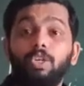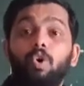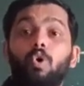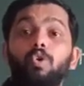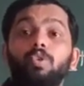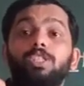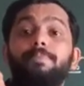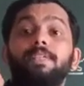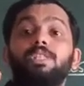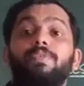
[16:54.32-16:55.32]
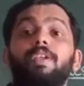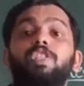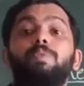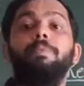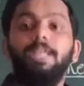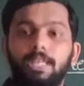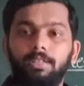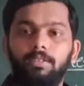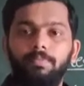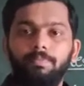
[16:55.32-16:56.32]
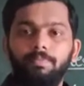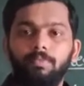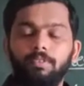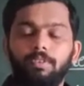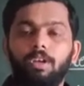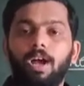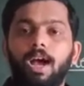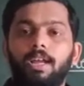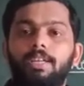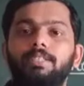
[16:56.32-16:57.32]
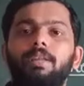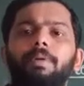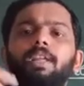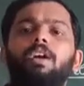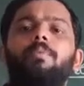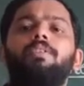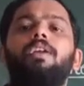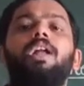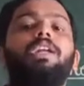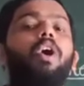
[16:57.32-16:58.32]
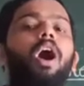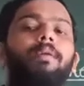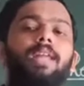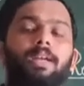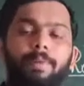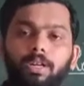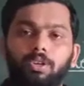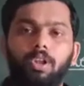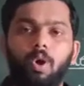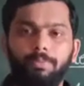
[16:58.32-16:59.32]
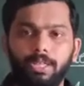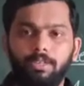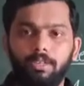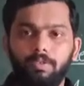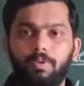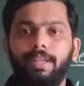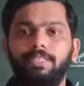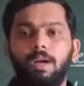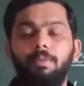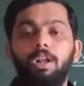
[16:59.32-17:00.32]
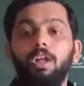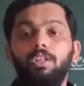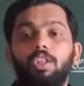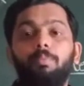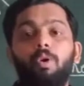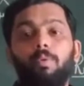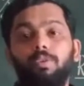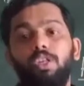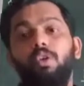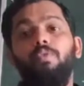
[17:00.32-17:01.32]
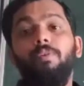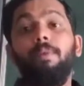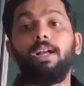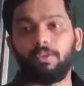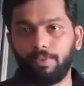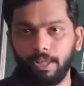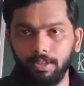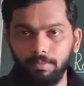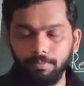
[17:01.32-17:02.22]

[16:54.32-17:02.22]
no specific speed. It is depending upon that particular object. For example, the motion of a butterfly.